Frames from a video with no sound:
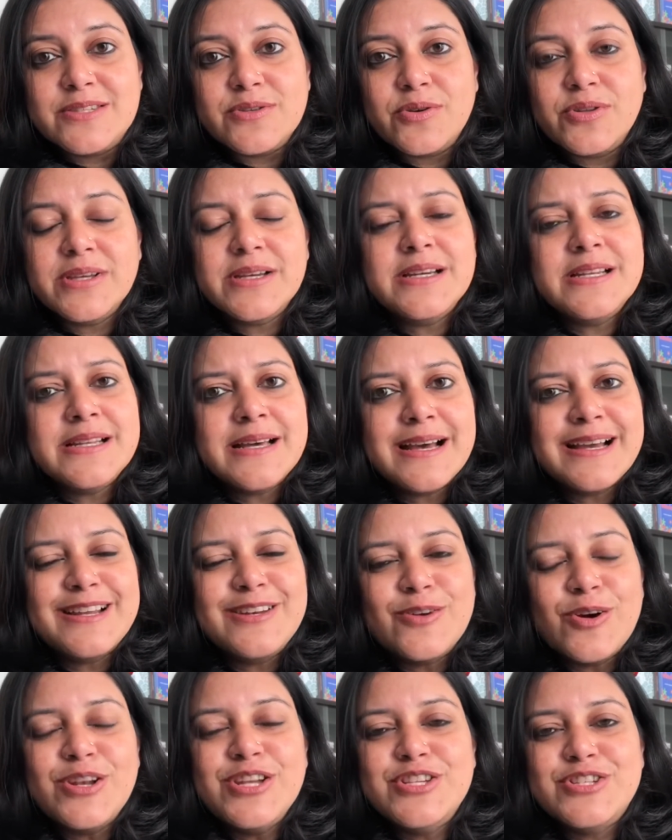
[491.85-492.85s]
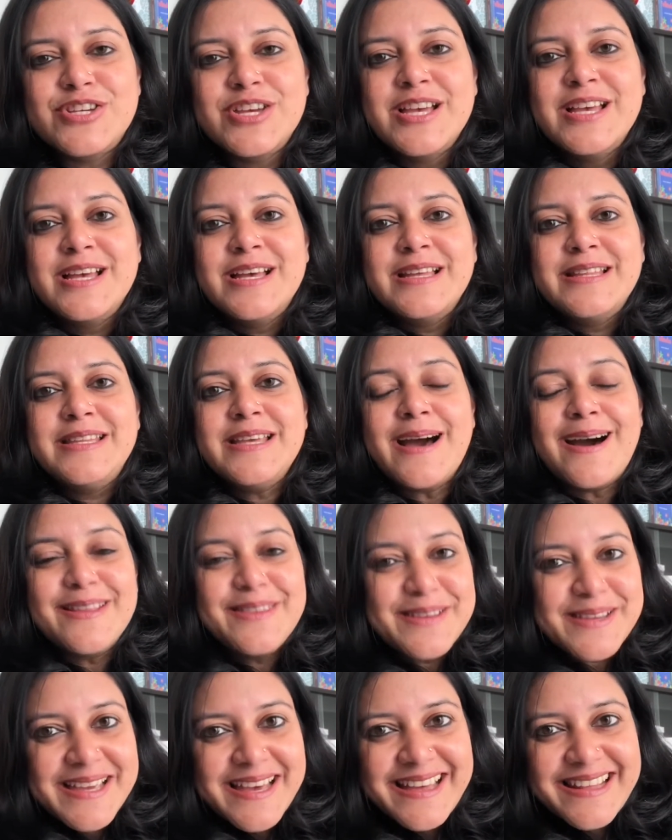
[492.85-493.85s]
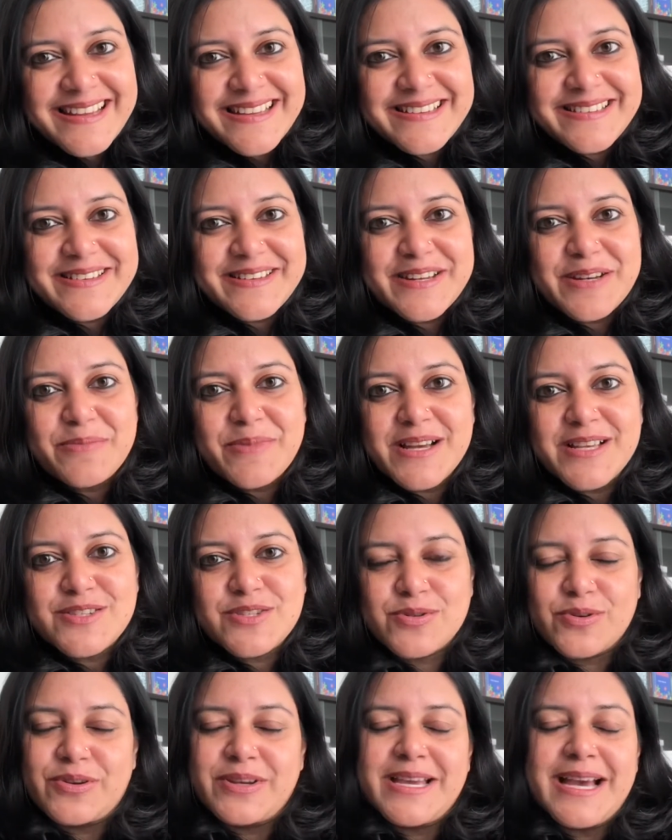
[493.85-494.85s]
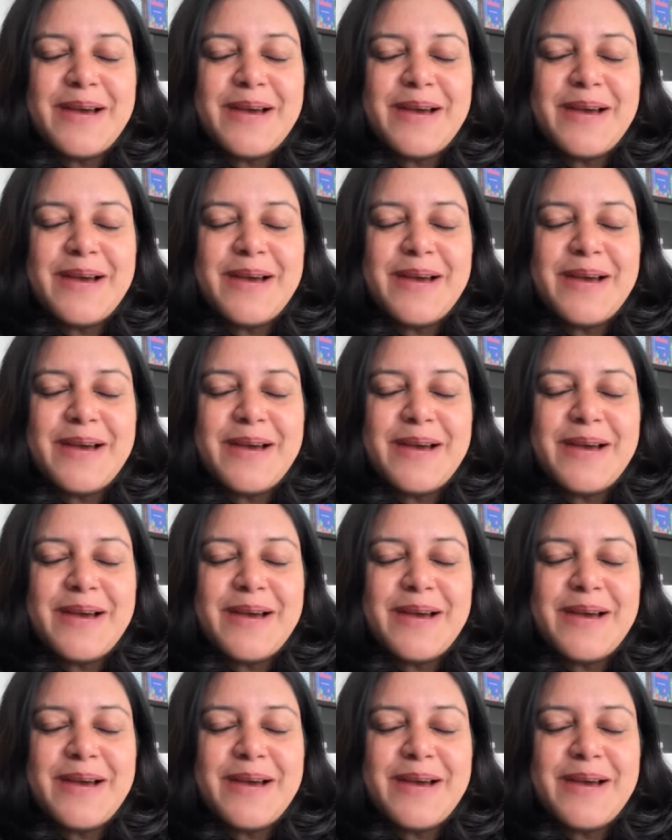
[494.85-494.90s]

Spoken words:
or acknowledge the other character in my story.